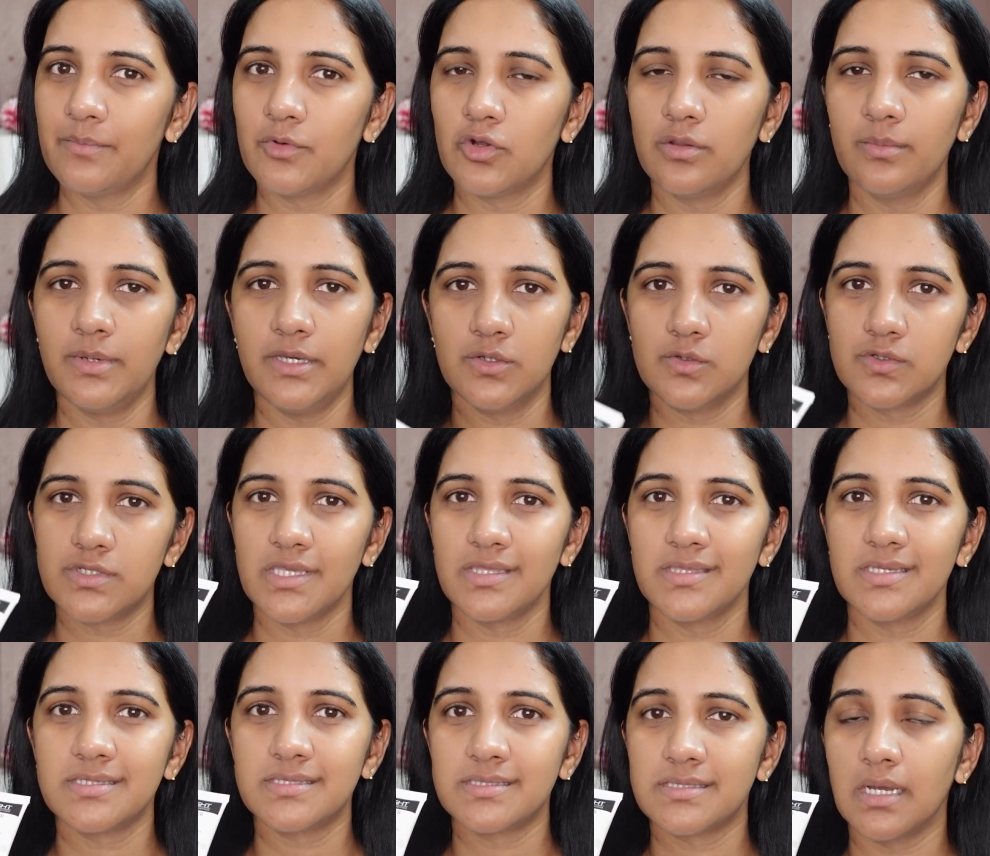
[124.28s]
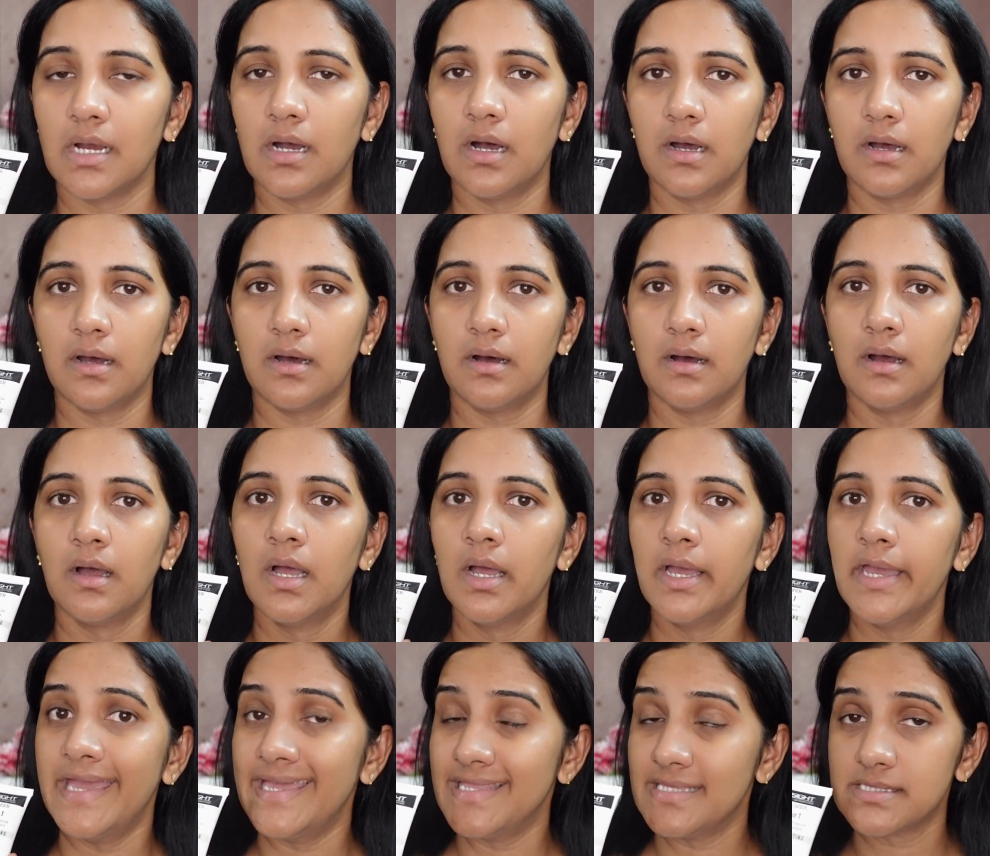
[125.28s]
I'm going to be using this
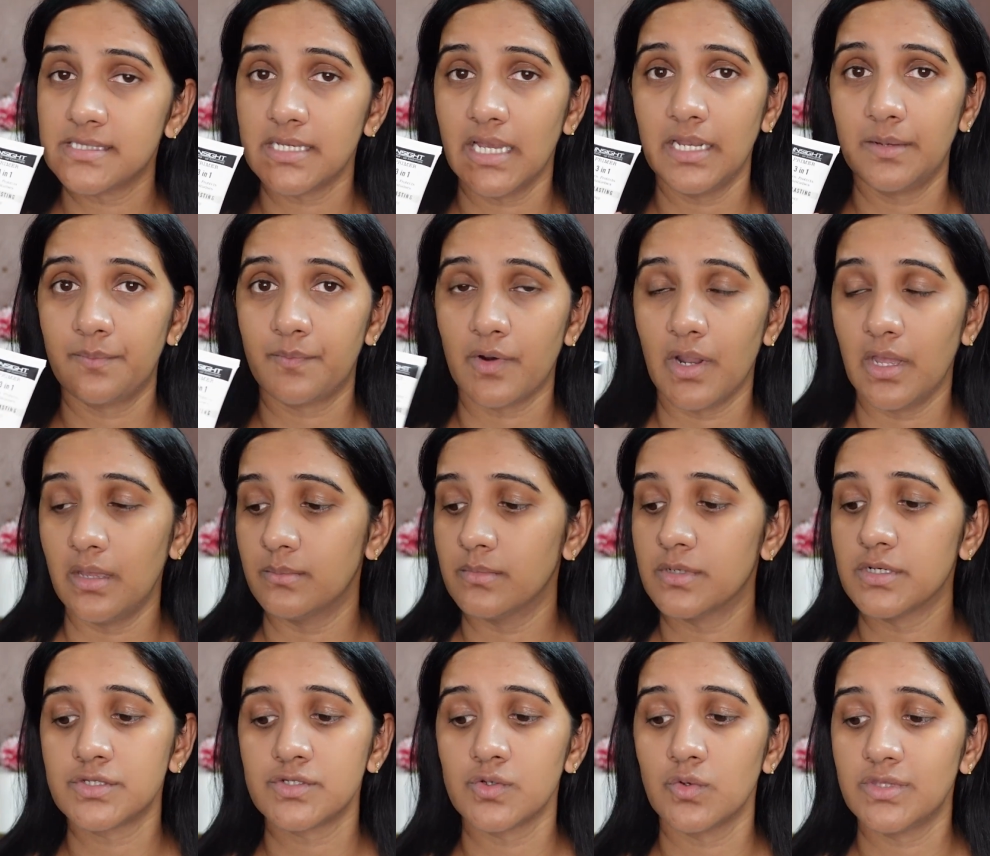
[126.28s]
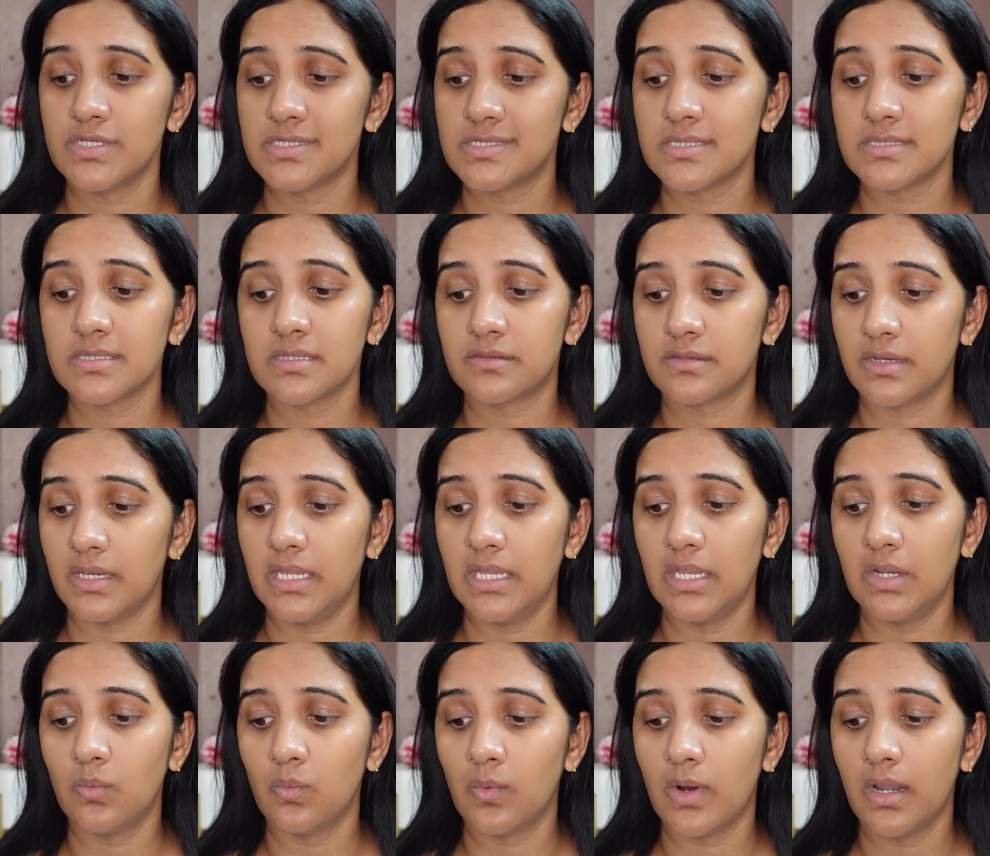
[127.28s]
Insight primer. So this is a
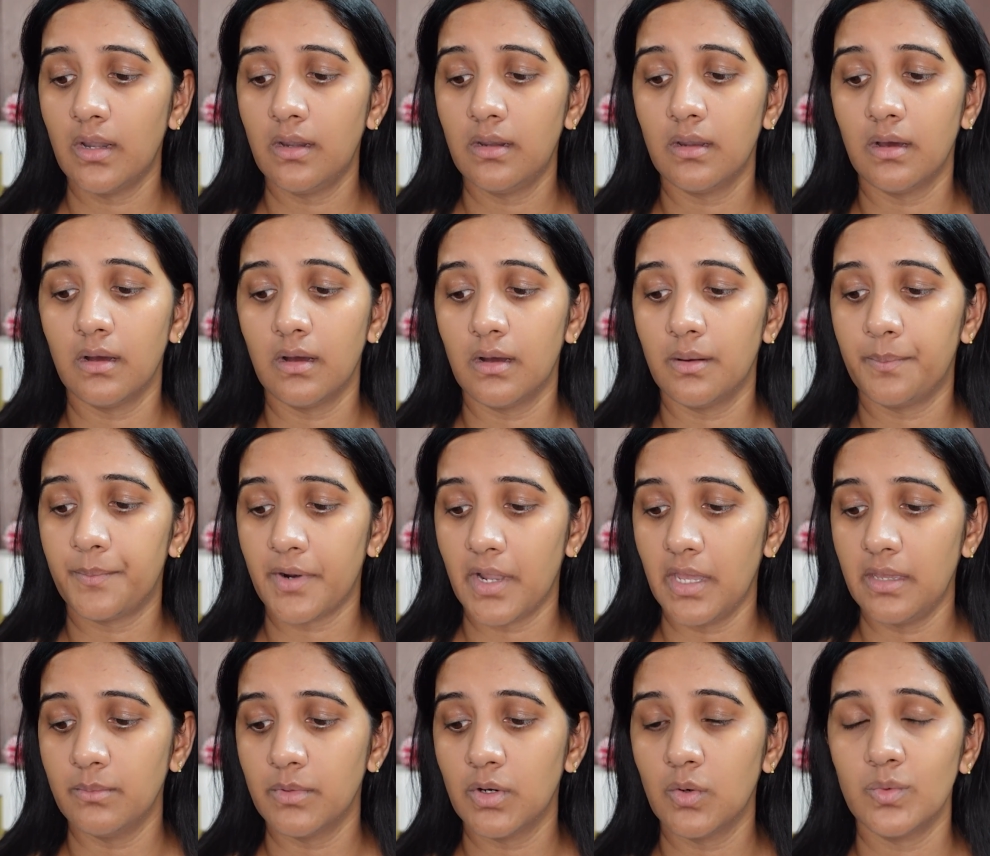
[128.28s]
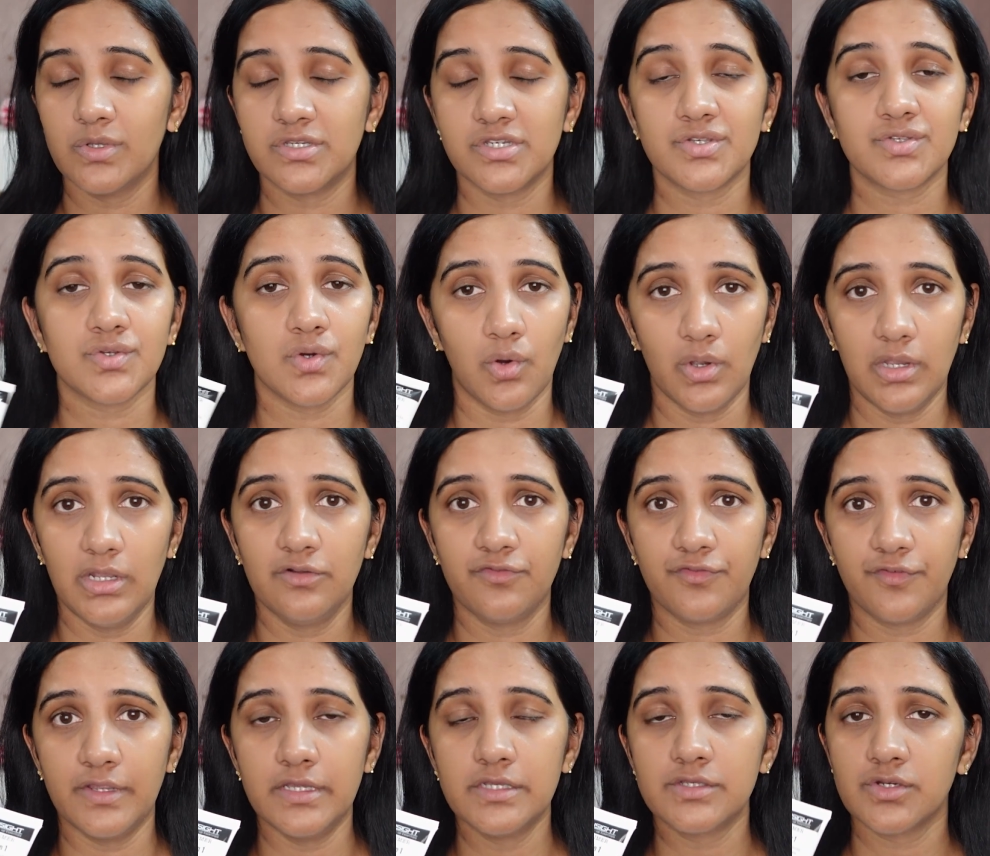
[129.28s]
3-in-1 primer which is oil
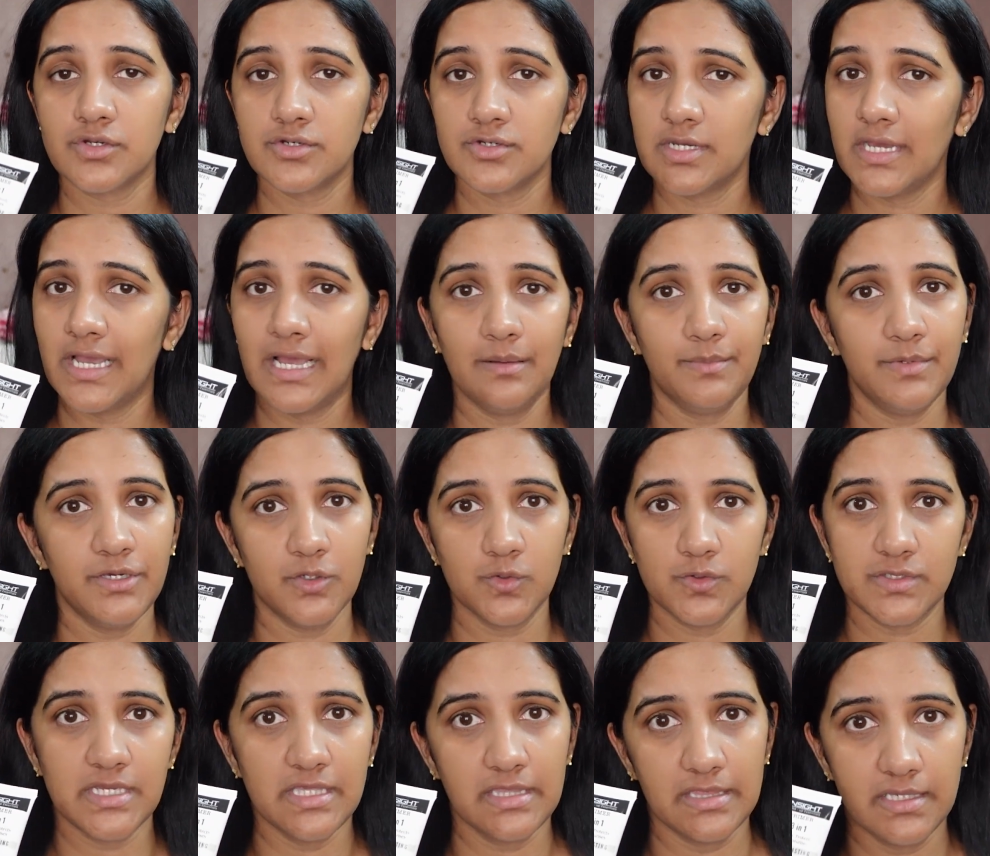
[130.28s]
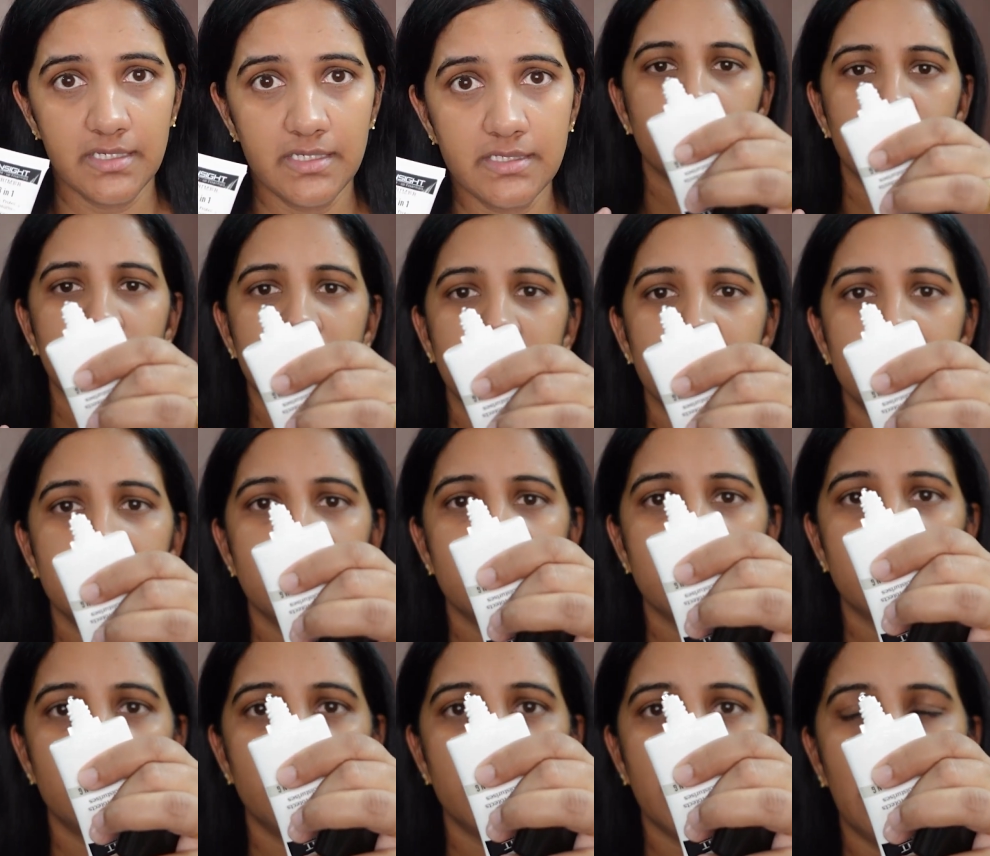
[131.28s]
free. So today I'll be using this. So this is
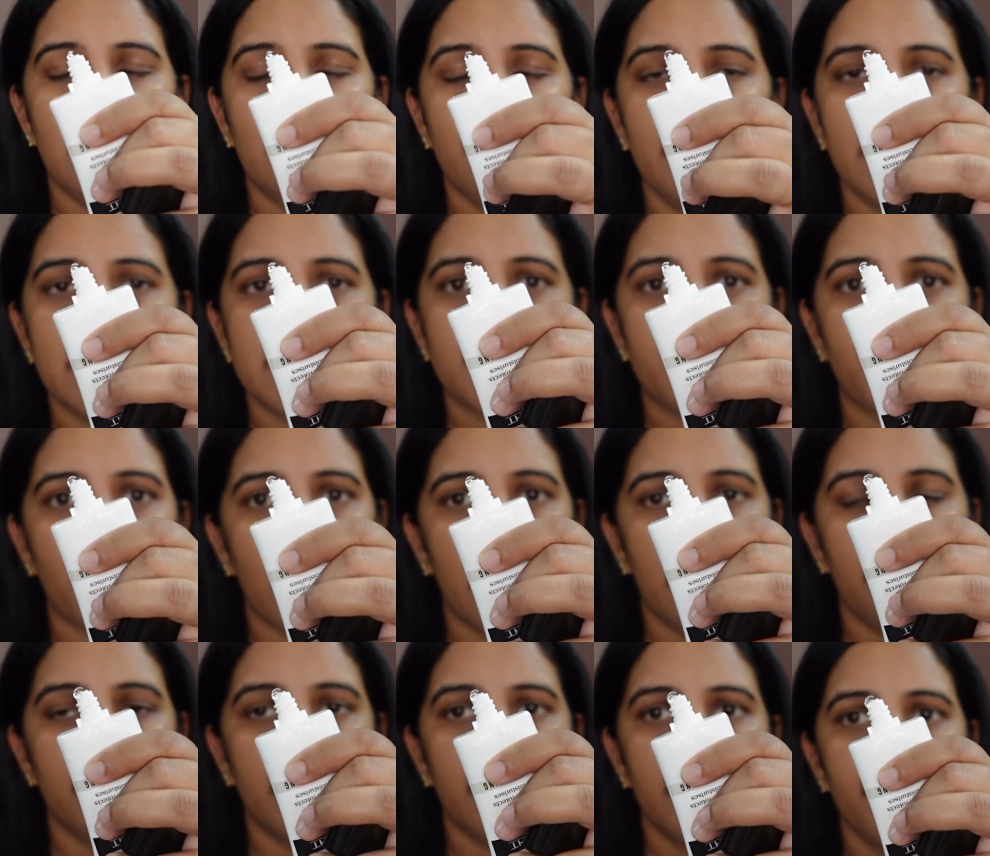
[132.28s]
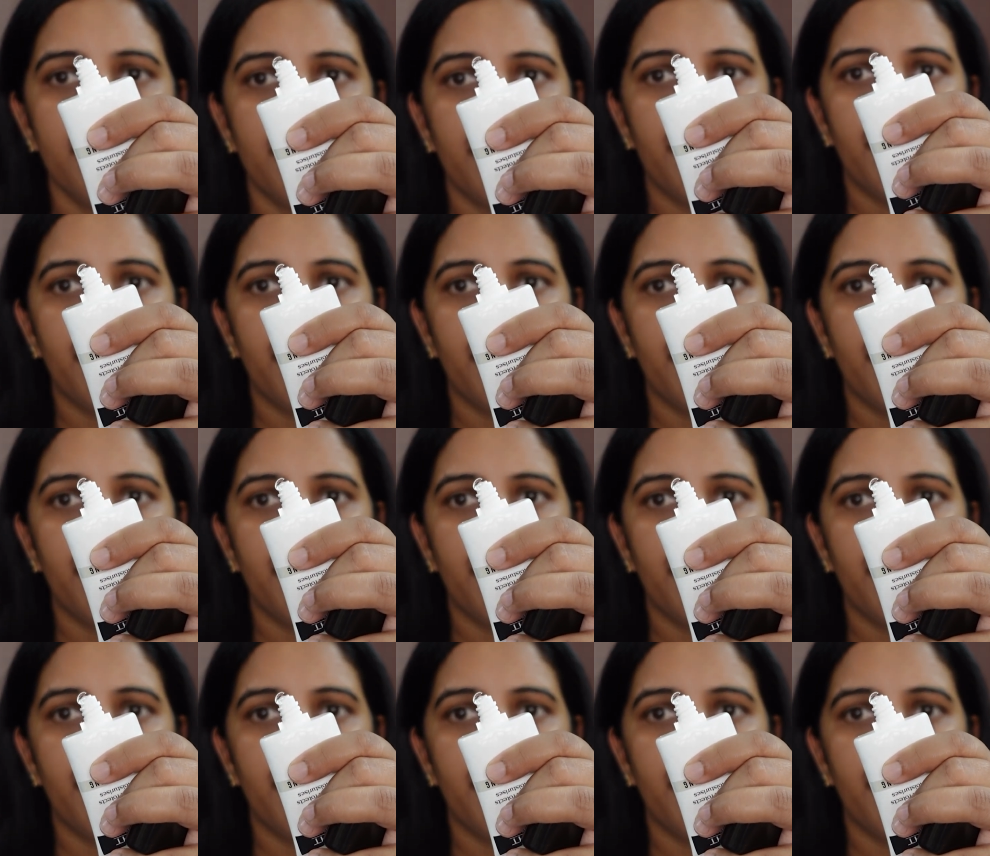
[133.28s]
this gel based primer.